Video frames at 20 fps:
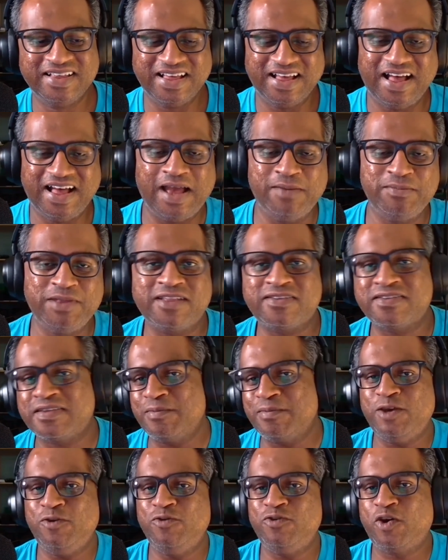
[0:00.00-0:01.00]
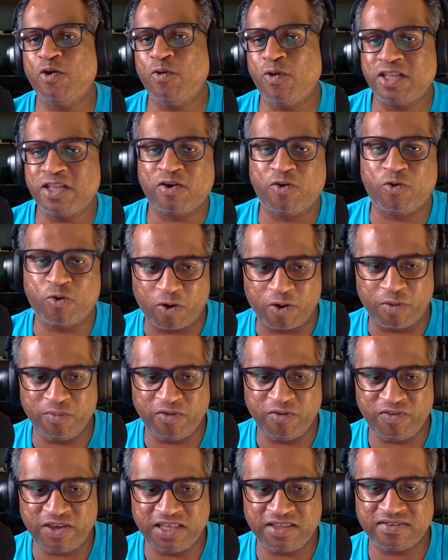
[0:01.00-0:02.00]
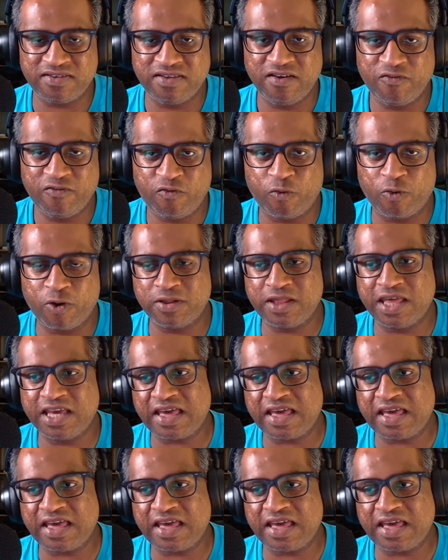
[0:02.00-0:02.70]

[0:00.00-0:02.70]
I'm not somebody who's going to horror movies for